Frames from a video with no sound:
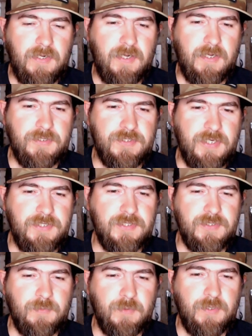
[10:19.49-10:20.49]
Uh,
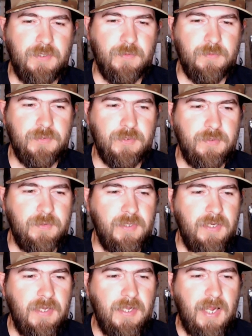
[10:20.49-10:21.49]
Justin's a really cool dude.
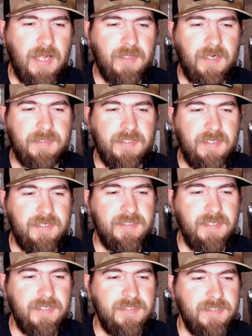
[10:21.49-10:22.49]
I like that he
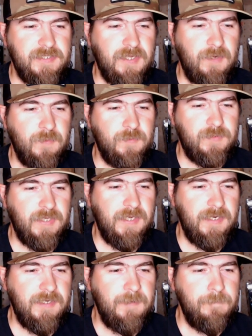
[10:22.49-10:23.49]
does his own
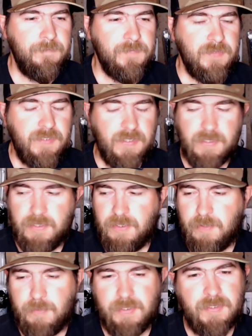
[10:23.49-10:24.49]
thing.
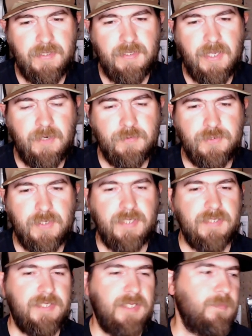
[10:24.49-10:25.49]
Um, and I'm going to try to
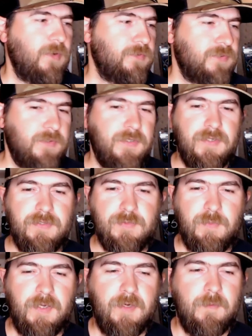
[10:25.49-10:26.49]
get Debo's on here as
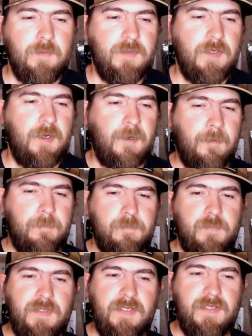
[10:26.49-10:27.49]
well. Um,
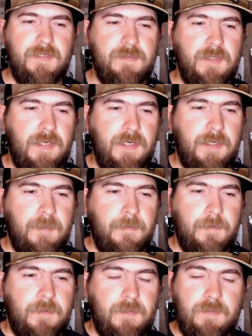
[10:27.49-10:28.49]
and then,
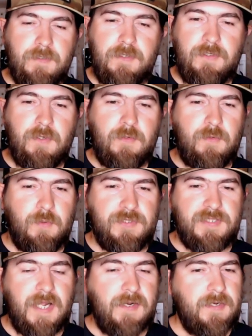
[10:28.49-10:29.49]
you know, of course,
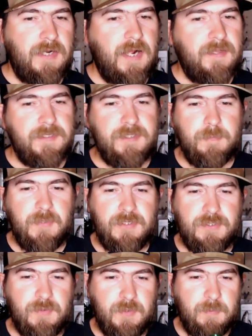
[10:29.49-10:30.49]
Saturday night, that's the big
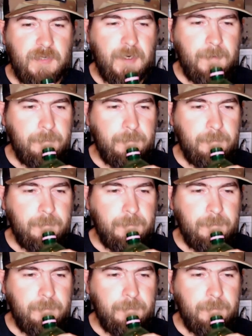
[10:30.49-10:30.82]
stream night.